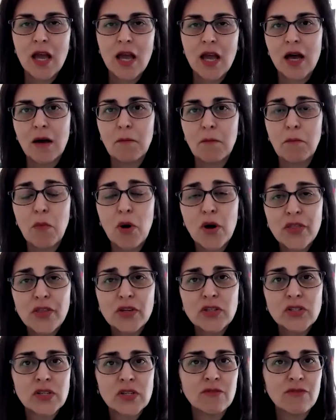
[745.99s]

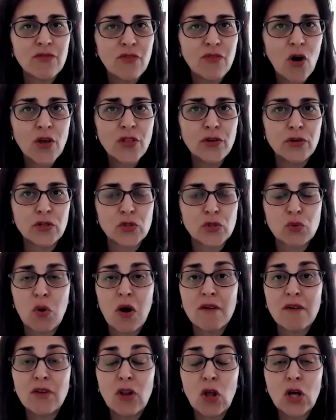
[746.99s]
Mothers and fathers who
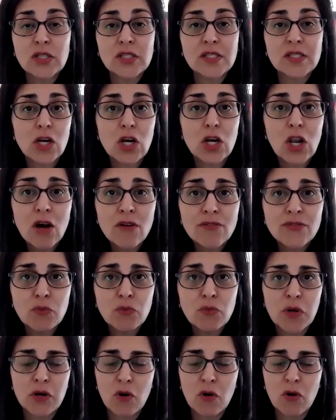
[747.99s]
have lost their loved
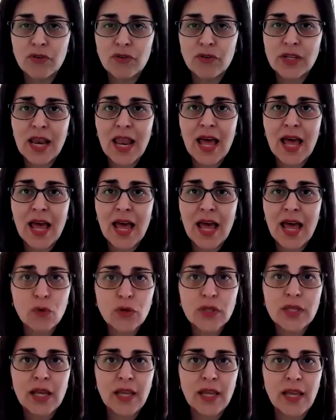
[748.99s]
one over the last
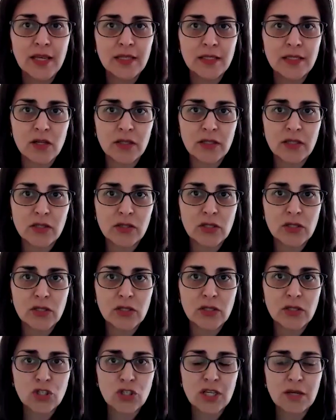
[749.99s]
4 decades under
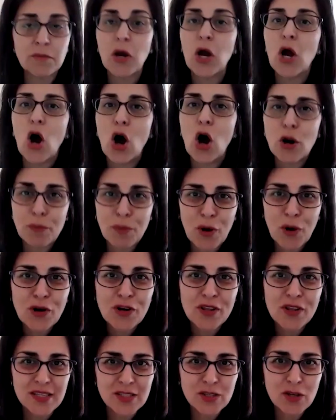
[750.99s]
this regime are part
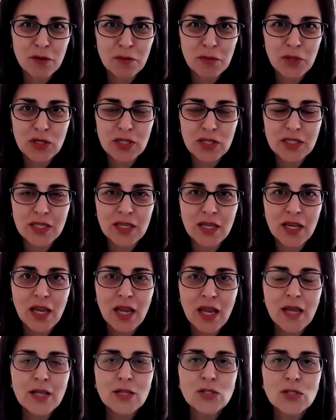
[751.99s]
of this community.
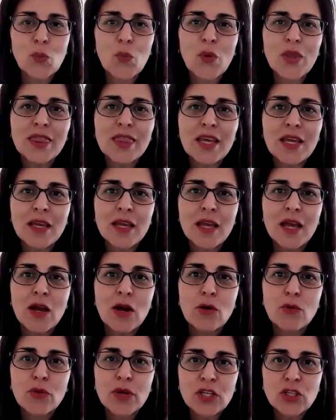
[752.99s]
So when they
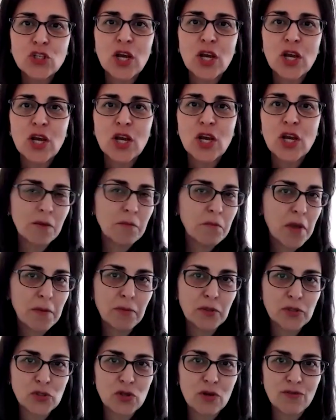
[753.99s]
reach out to their
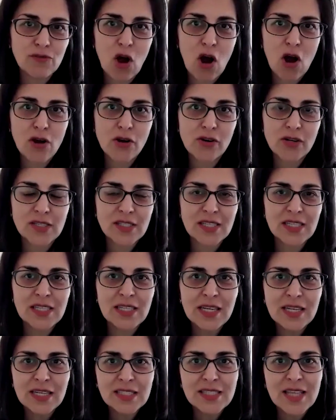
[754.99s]
members of Congress,
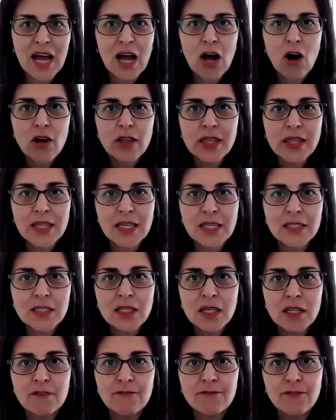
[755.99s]
it is the
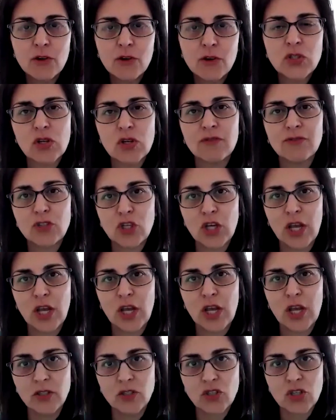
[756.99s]
authentic voice of
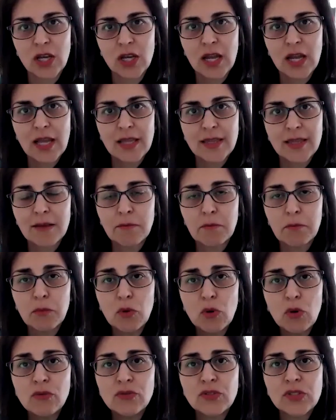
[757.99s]
change that
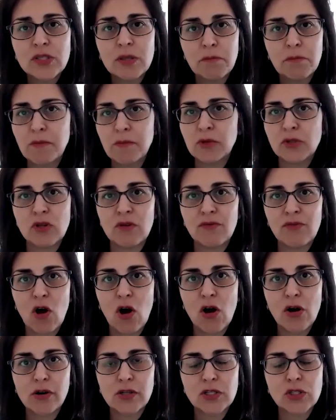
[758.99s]
moves the members of
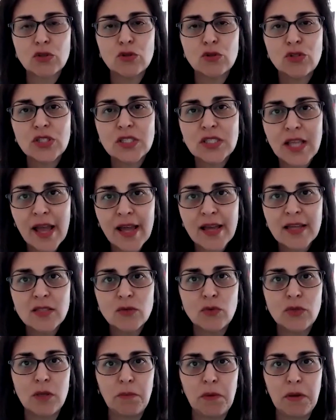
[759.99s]
Congress to stand
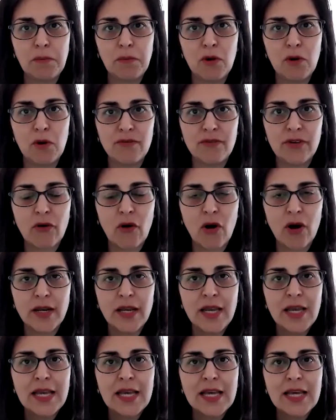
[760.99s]
with the people of Iran,
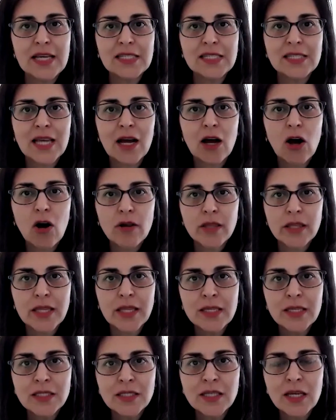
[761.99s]
is that
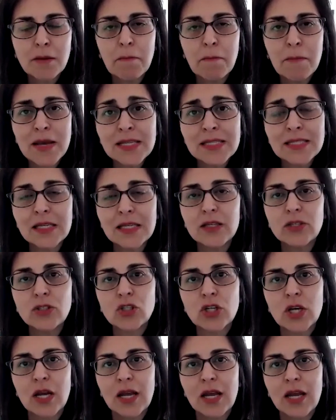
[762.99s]
authentic
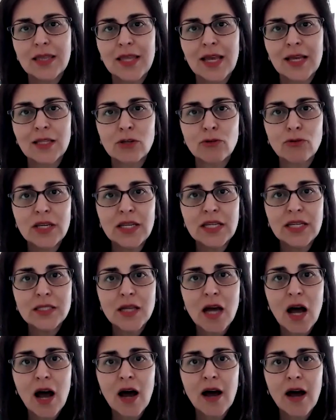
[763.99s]
message that really
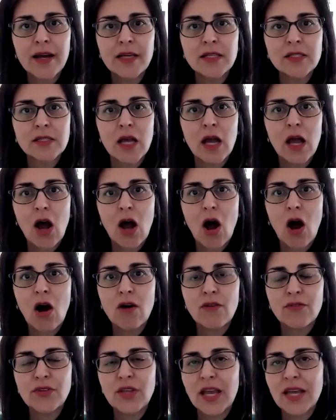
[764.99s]
ties
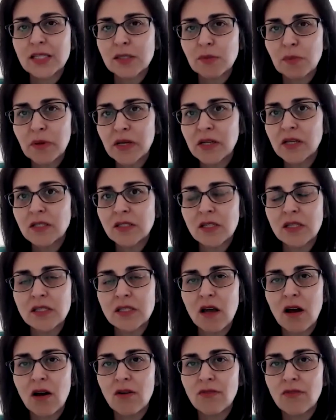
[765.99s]
of the experiences
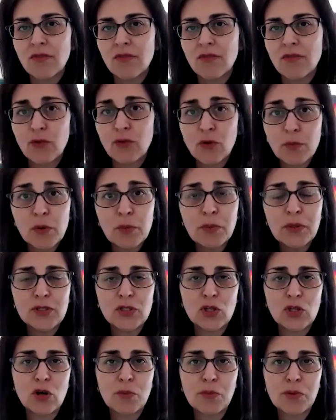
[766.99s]
of the former
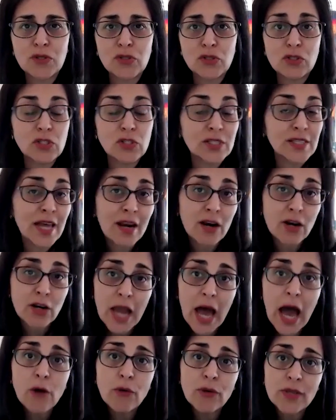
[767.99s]
political prisoners that are
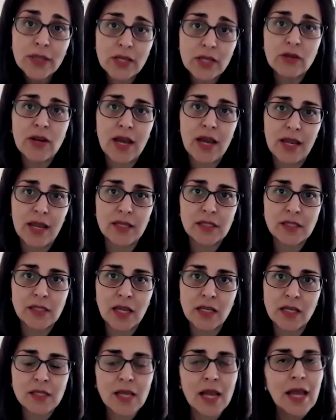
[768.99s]
now in the United
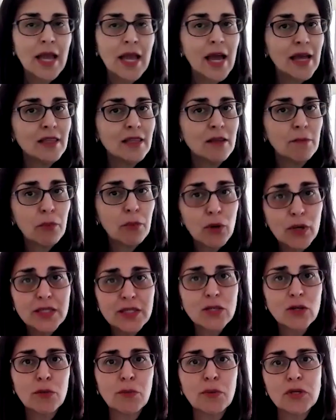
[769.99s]
States and the
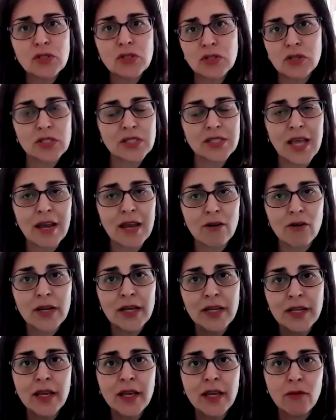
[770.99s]
political prisoners that are
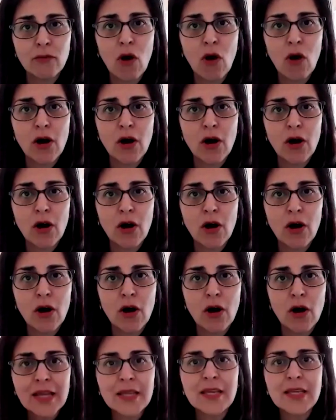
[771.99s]
in Iran,
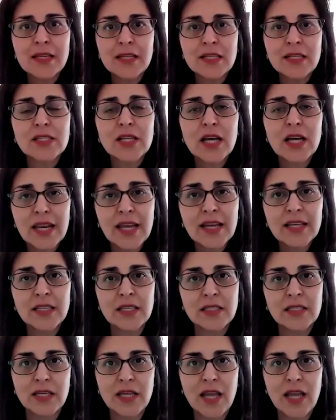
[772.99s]
that it is
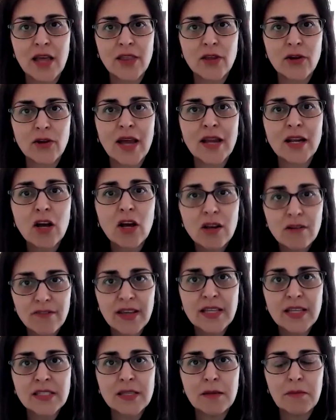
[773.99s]
connected together and
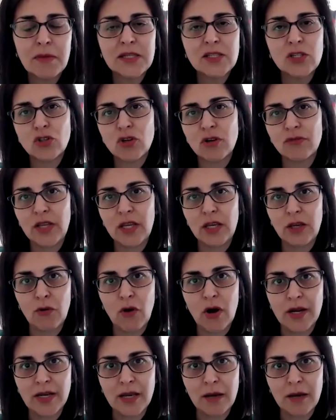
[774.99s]
conveys the message of the
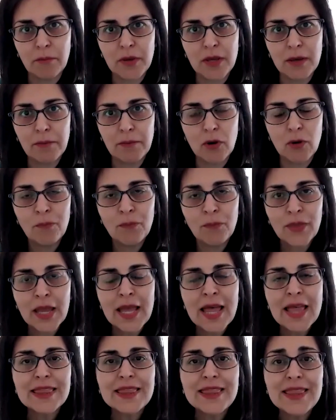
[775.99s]
Iranian people.
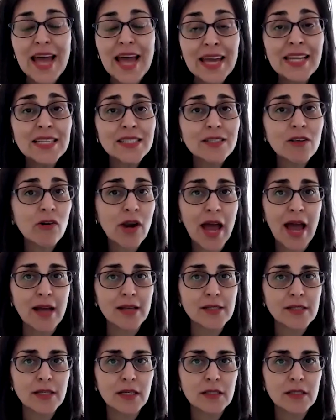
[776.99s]
That is our
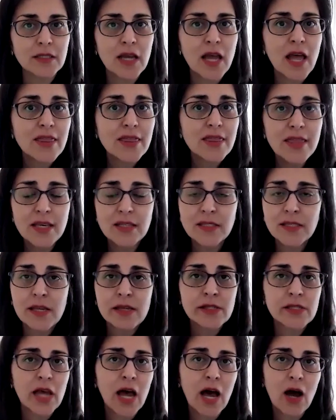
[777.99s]
asset. This
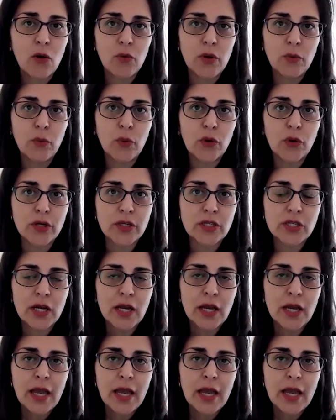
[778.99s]
is how we work.